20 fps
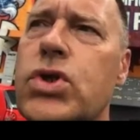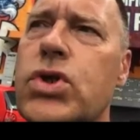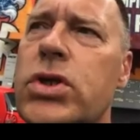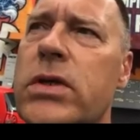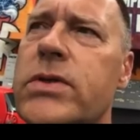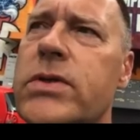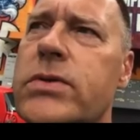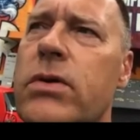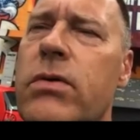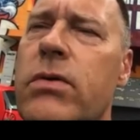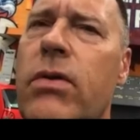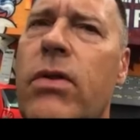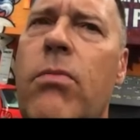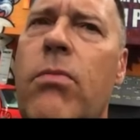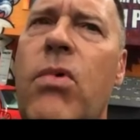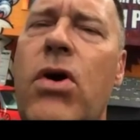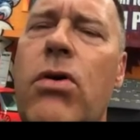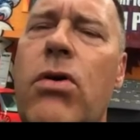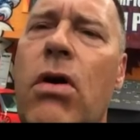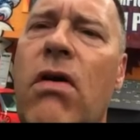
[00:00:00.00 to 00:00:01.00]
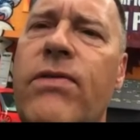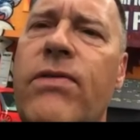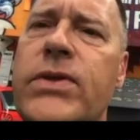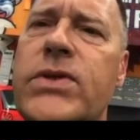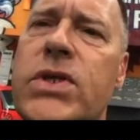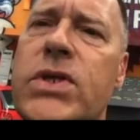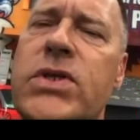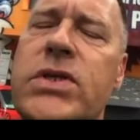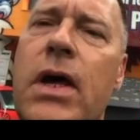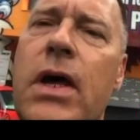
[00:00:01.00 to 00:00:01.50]
It's just uh, the mirror of the
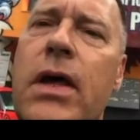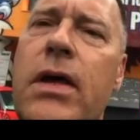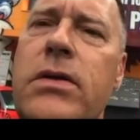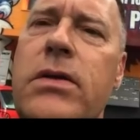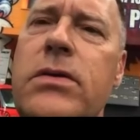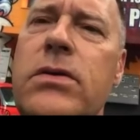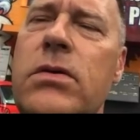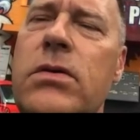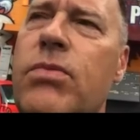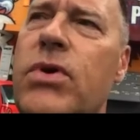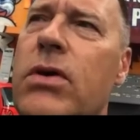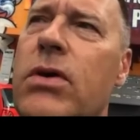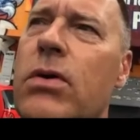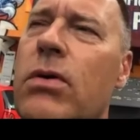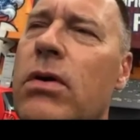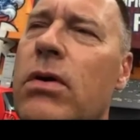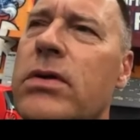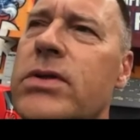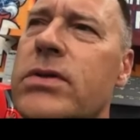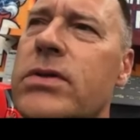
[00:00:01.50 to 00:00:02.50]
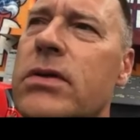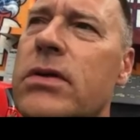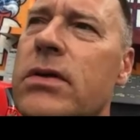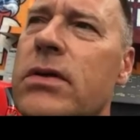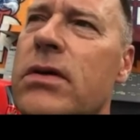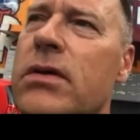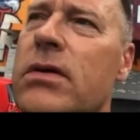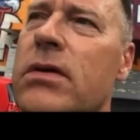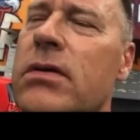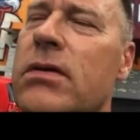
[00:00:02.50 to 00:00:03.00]
society because
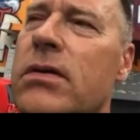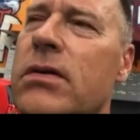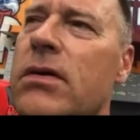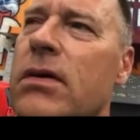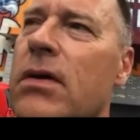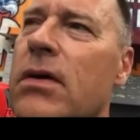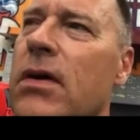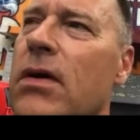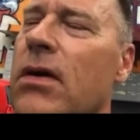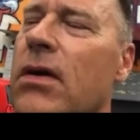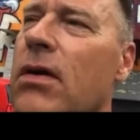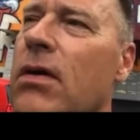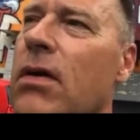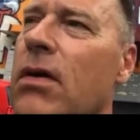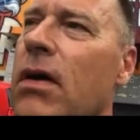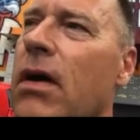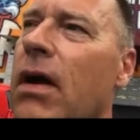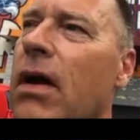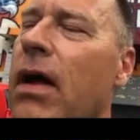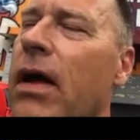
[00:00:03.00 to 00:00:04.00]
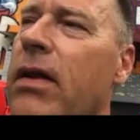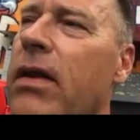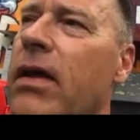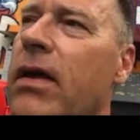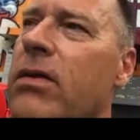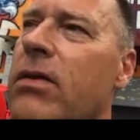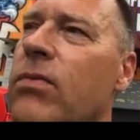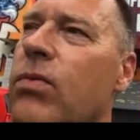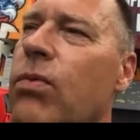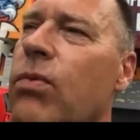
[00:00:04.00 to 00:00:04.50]
uh, I
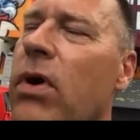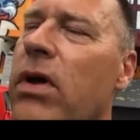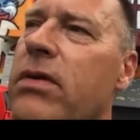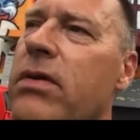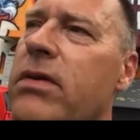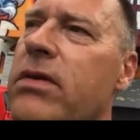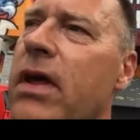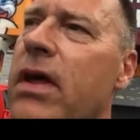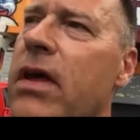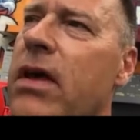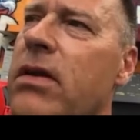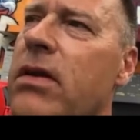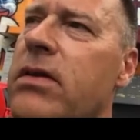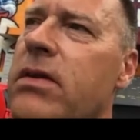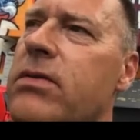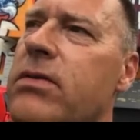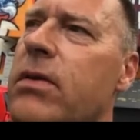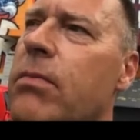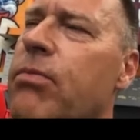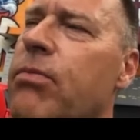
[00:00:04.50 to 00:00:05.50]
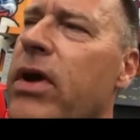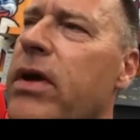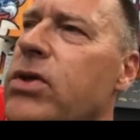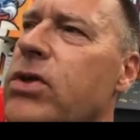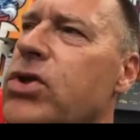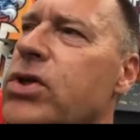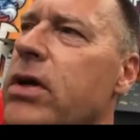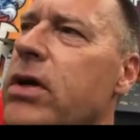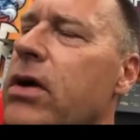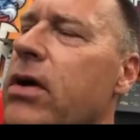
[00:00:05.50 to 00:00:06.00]
did one day. I did a
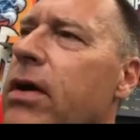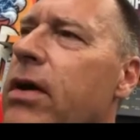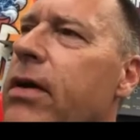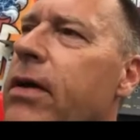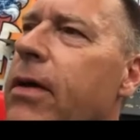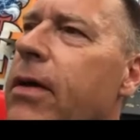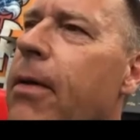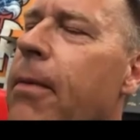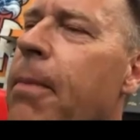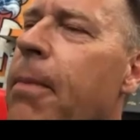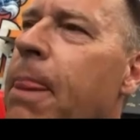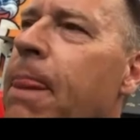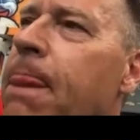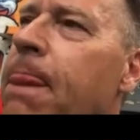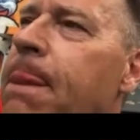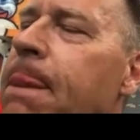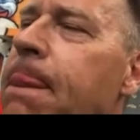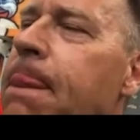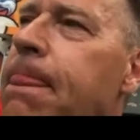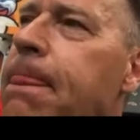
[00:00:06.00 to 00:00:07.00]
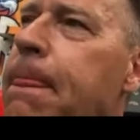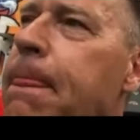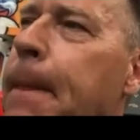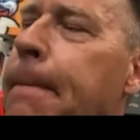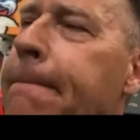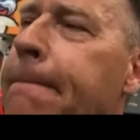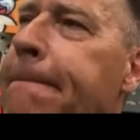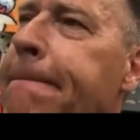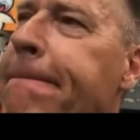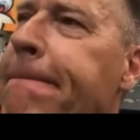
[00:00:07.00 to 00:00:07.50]
picture. Um,
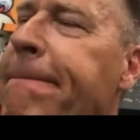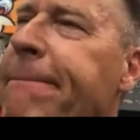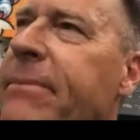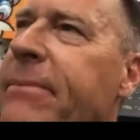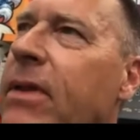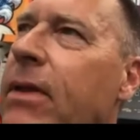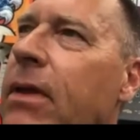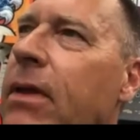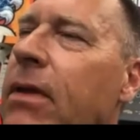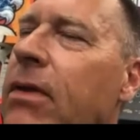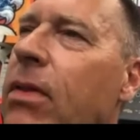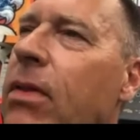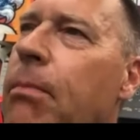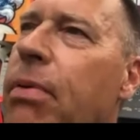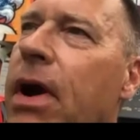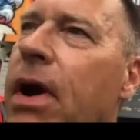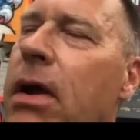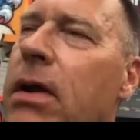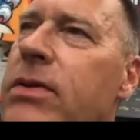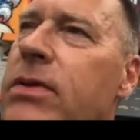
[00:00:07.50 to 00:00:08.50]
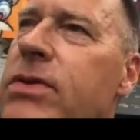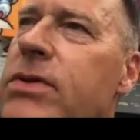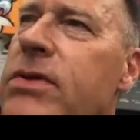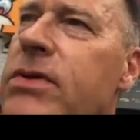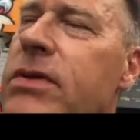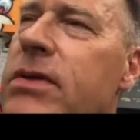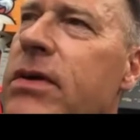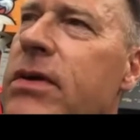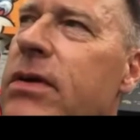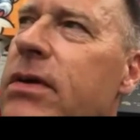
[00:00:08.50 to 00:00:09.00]
the
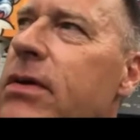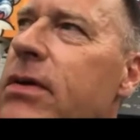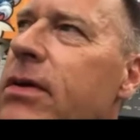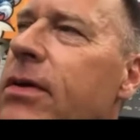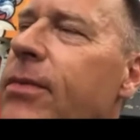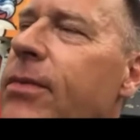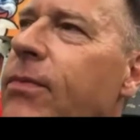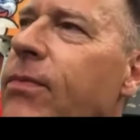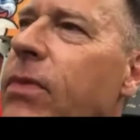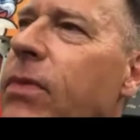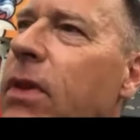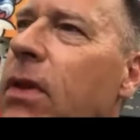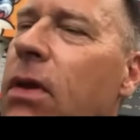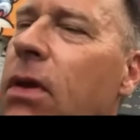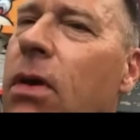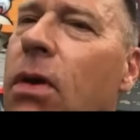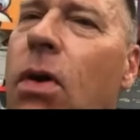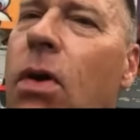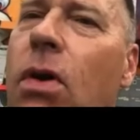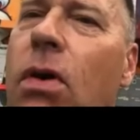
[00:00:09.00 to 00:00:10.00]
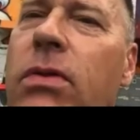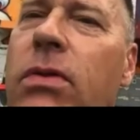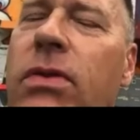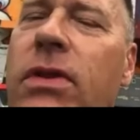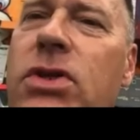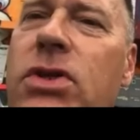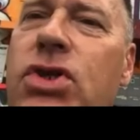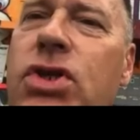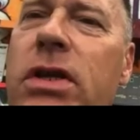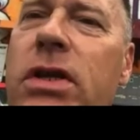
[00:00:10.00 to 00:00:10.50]
parents um,
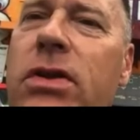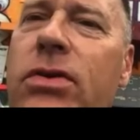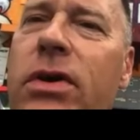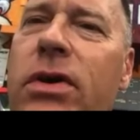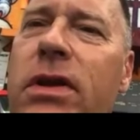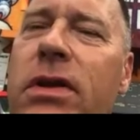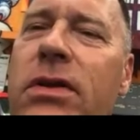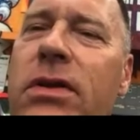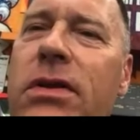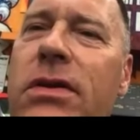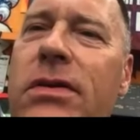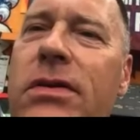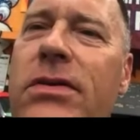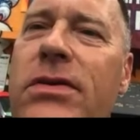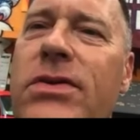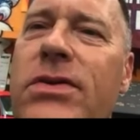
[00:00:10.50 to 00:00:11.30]
earn the children.